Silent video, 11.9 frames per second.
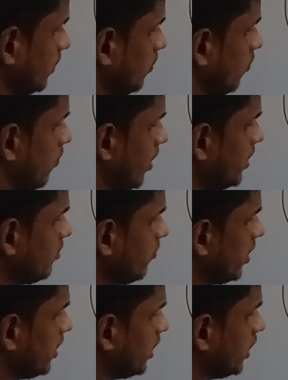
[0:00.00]

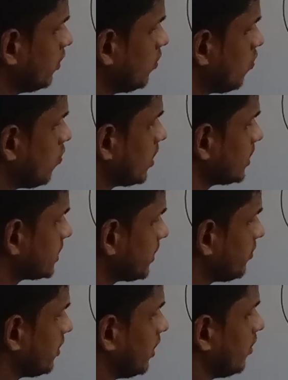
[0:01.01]
120 to
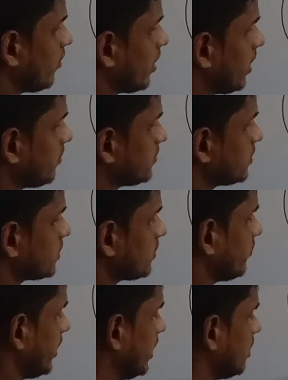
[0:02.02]
170 grams.
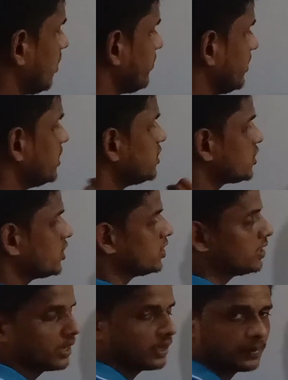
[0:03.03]
Weight of each
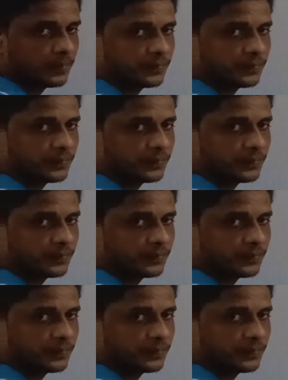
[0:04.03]
kidney.